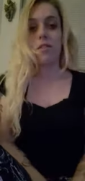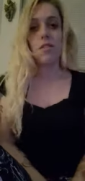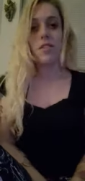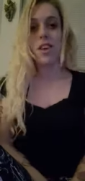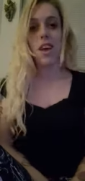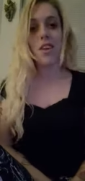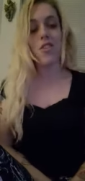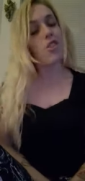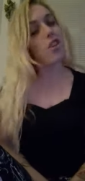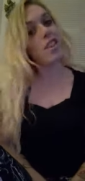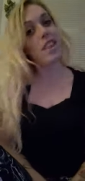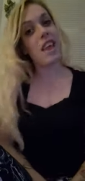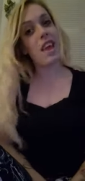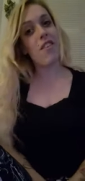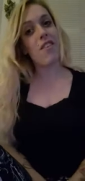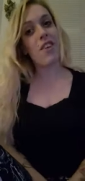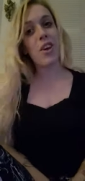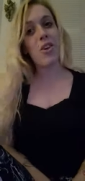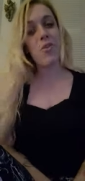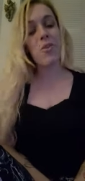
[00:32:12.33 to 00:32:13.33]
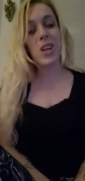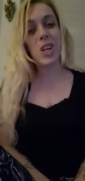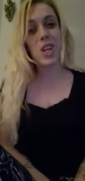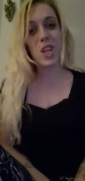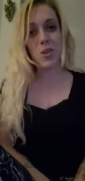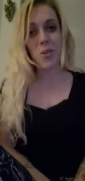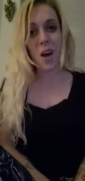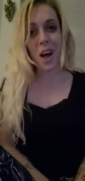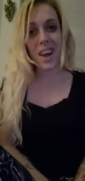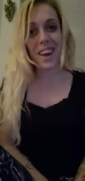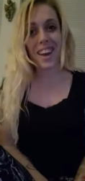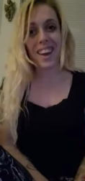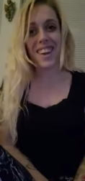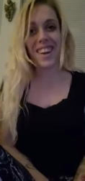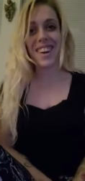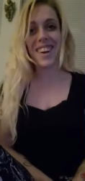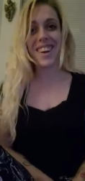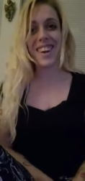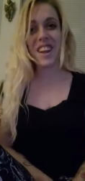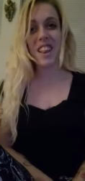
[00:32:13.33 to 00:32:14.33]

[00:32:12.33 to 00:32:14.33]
so i was just giving her what she wanted